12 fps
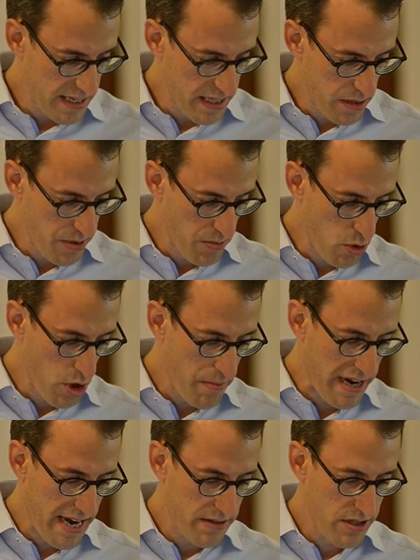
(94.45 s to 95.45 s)
a little bit more
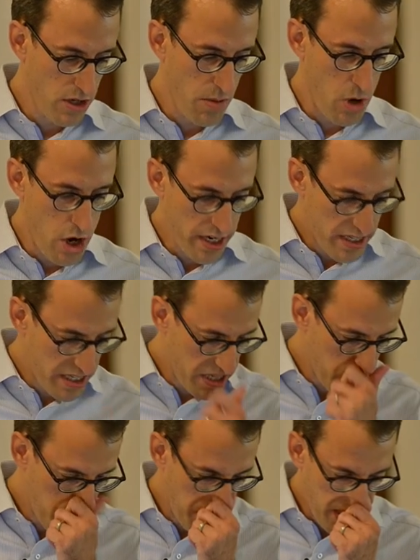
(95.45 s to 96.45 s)
about
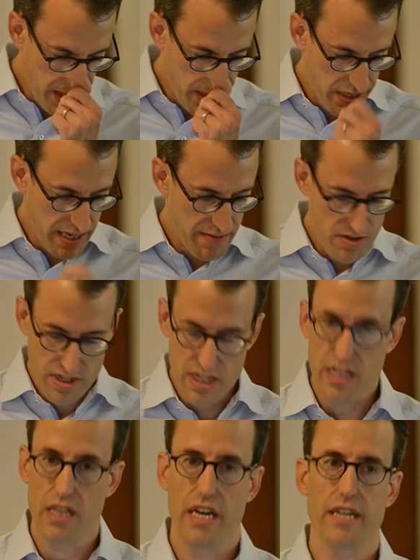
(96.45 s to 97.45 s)
commodities because I would
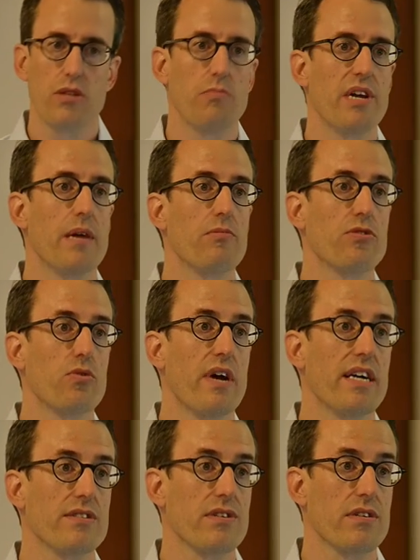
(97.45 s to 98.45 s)
really like to be able to
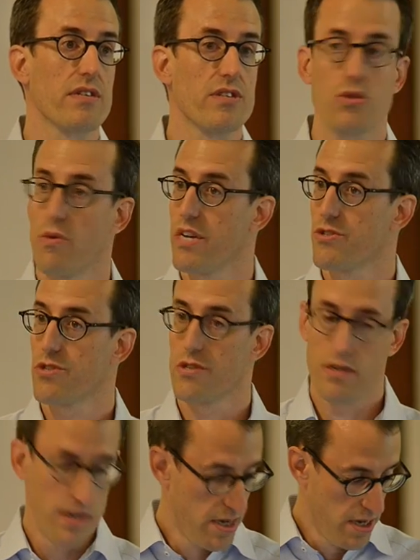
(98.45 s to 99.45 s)
answer this
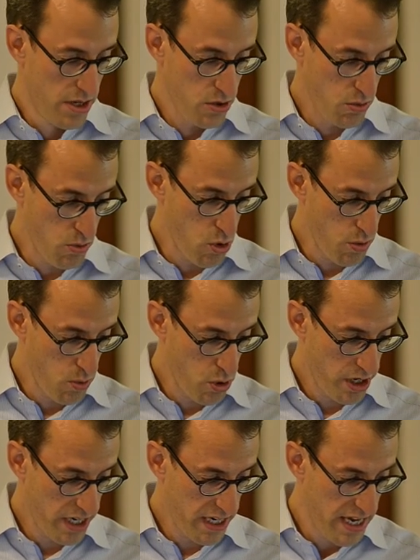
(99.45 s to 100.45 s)
question tomorrow morning.